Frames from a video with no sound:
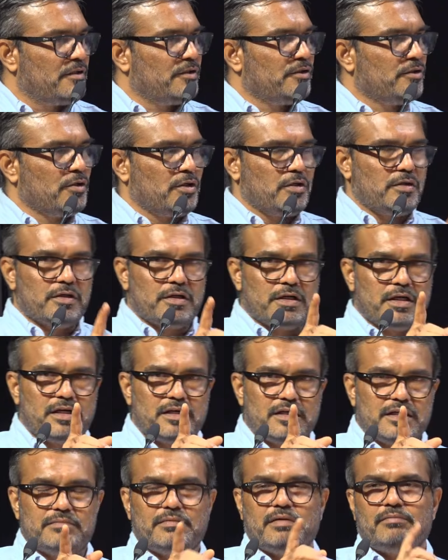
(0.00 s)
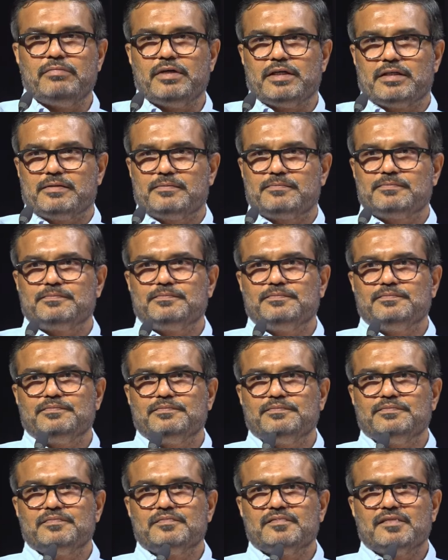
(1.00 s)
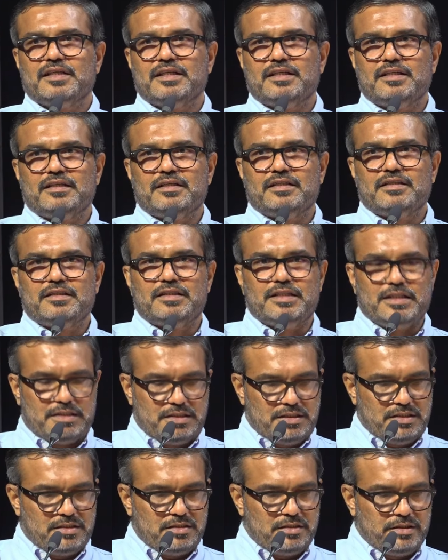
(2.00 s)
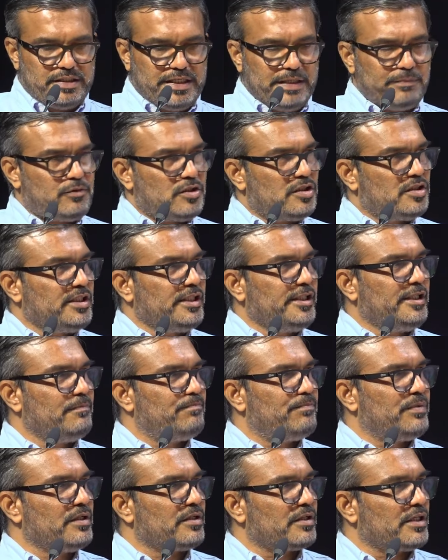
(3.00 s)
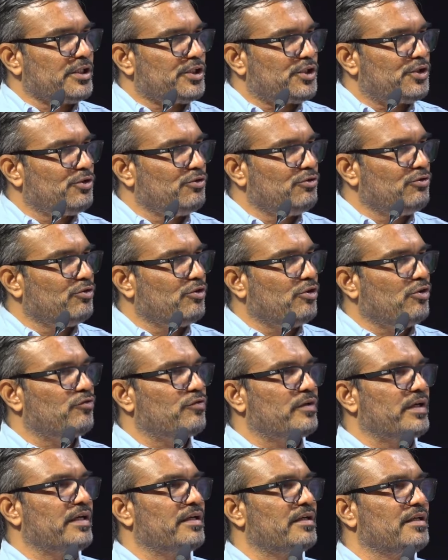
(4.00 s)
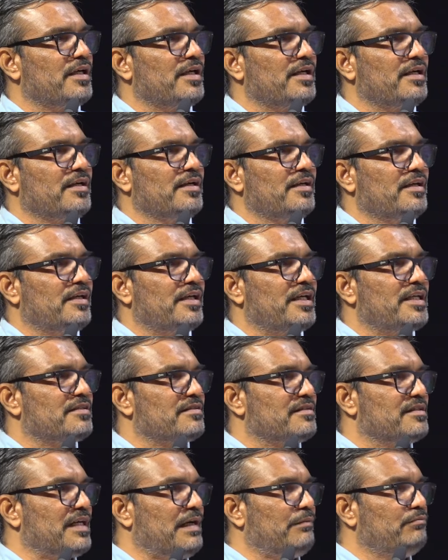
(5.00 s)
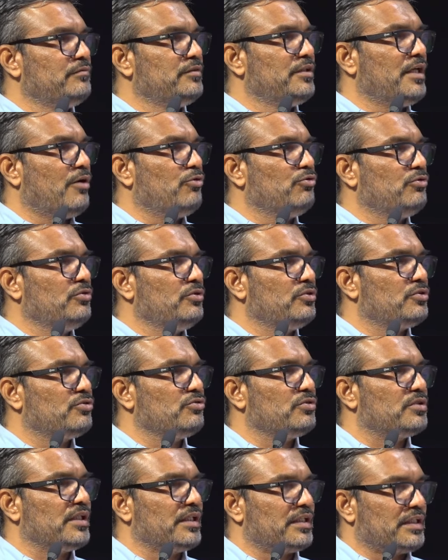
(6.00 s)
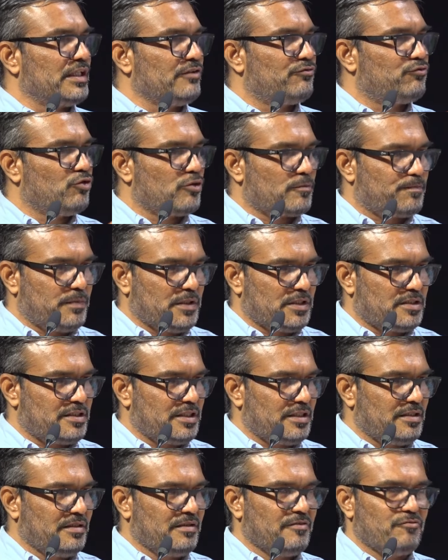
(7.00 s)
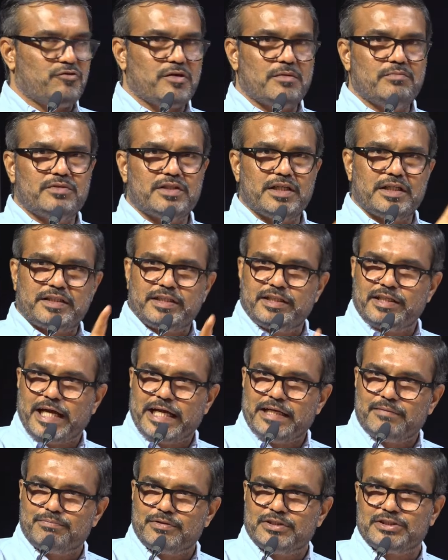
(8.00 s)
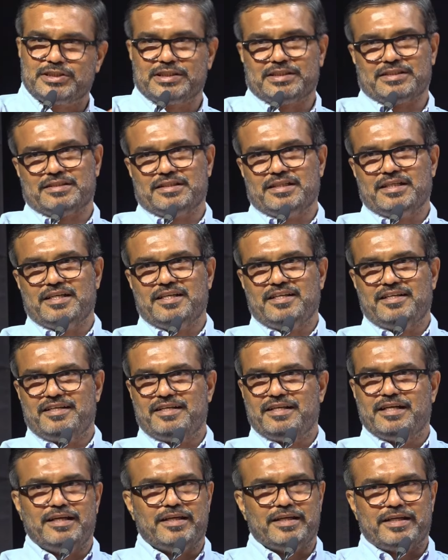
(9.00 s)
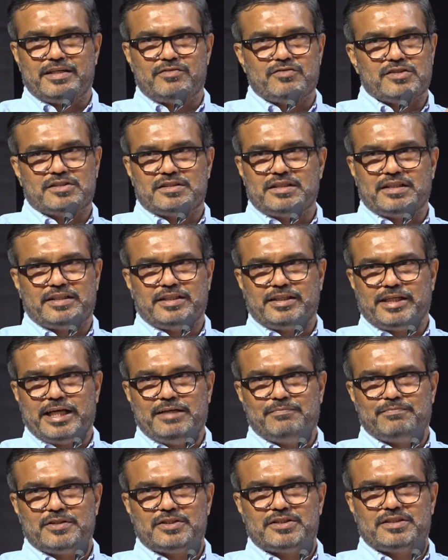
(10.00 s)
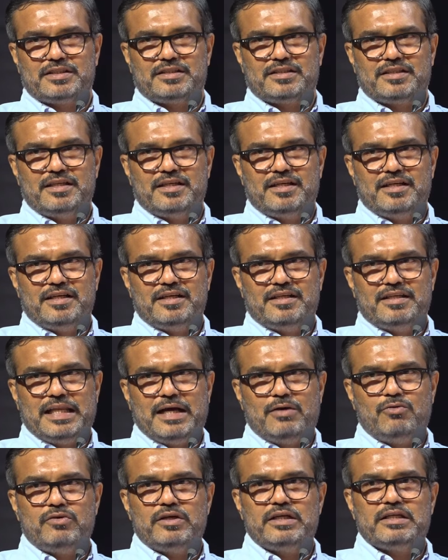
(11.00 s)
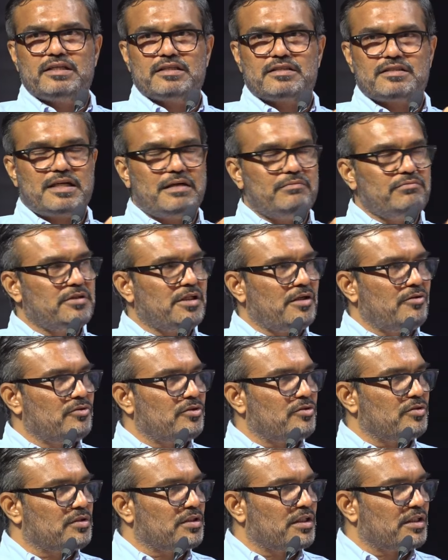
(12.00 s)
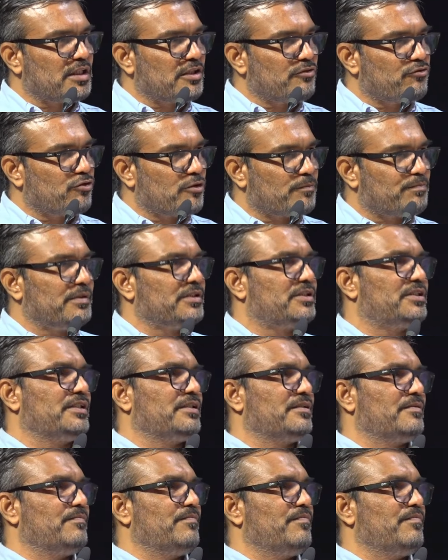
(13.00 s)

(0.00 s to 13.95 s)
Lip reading: You remember that debt GDP ratio of Kerala has come down to 34% from 39%. Earlier it was 39%. Now it has come down to 34%.